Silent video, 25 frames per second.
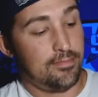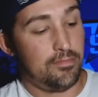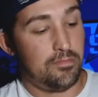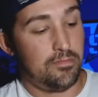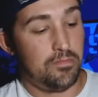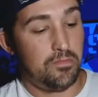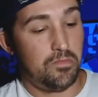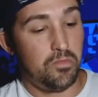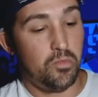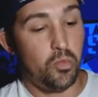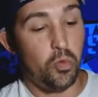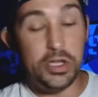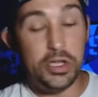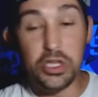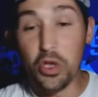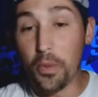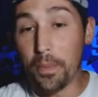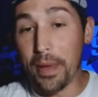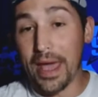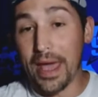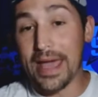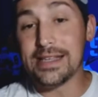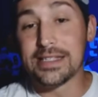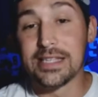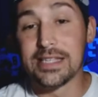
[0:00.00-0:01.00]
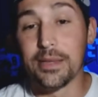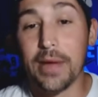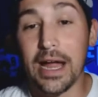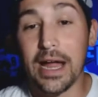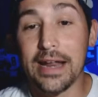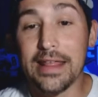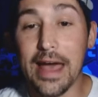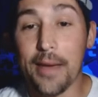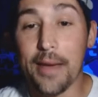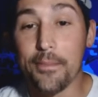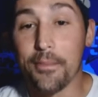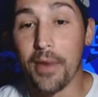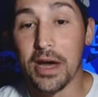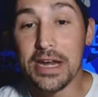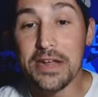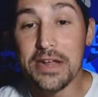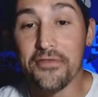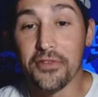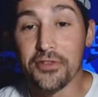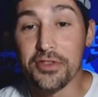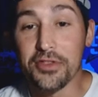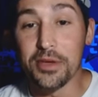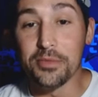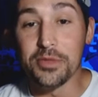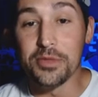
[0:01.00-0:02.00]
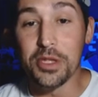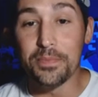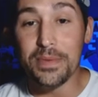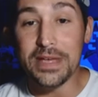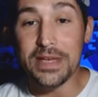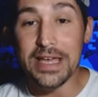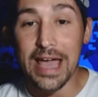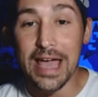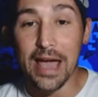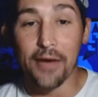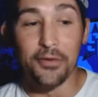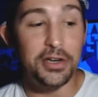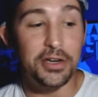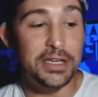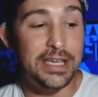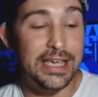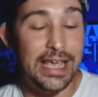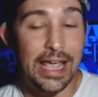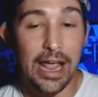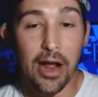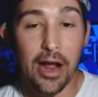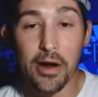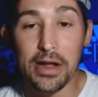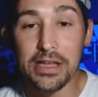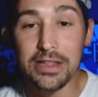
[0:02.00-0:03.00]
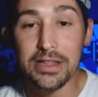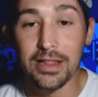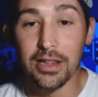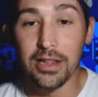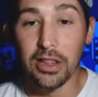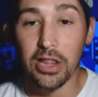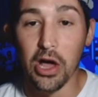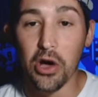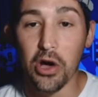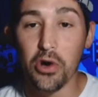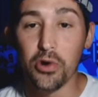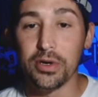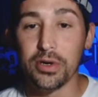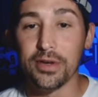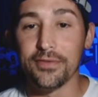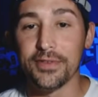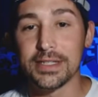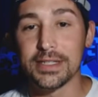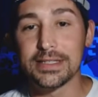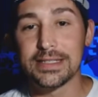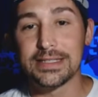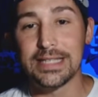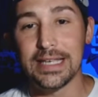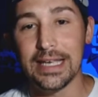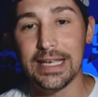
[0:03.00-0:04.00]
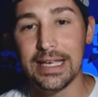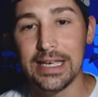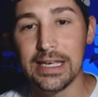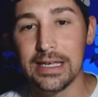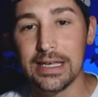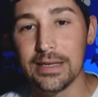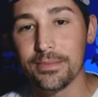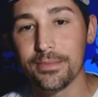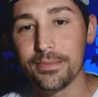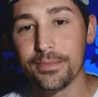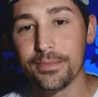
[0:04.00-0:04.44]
when you pay somebody that money for them to be able to carry the load of a team.